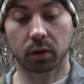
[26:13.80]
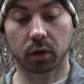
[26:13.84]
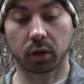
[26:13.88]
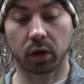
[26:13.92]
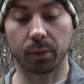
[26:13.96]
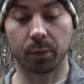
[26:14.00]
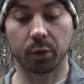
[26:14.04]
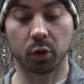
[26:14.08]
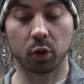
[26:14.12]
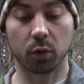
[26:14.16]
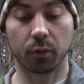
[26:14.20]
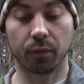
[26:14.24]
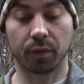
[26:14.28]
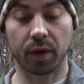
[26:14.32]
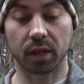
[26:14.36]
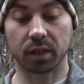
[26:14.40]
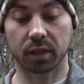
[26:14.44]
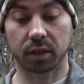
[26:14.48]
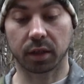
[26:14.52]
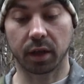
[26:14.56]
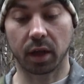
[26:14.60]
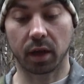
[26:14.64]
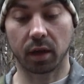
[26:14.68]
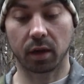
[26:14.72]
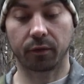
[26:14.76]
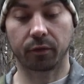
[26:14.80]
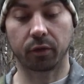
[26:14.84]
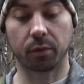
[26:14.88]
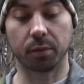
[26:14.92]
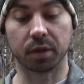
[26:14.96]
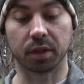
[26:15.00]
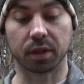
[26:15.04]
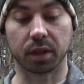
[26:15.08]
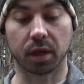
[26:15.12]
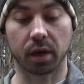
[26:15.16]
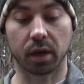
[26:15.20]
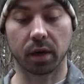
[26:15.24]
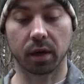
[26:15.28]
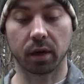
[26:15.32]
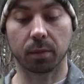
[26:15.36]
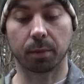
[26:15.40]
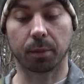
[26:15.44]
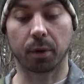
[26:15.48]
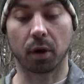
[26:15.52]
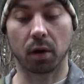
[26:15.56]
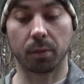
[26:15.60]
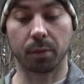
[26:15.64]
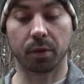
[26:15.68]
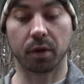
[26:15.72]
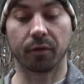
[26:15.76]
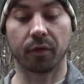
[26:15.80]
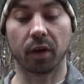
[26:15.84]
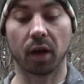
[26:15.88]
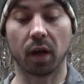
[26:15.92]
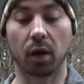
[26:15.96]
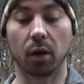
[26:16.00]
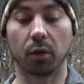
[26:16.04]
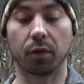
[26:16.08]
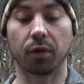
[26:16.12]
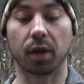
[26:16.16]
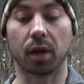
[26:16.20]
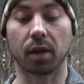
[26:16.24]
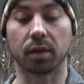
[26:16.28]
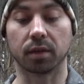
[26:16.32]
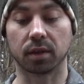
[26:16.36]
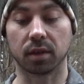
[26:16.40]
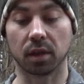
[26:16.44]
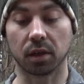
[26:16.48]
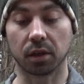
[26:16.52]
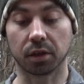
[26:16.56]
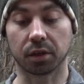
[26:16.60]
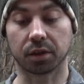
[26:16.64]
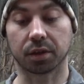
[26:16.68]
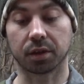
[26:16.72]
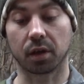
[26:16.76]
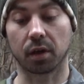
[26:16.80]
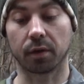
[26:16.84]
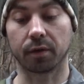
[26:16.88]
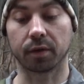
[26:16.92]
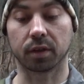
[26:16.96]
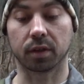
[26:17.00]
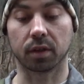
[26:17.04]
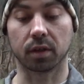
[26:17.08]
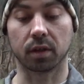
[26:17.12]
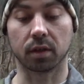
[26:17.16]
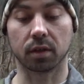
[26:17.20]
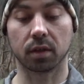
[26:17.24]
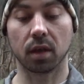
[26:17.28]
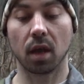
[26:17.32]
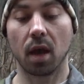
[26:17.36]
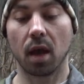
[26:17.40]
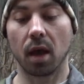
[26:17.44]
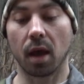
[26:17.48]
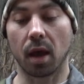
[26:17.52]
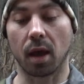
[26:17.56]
criminal investigator for Missouri Department of Health and Senior Services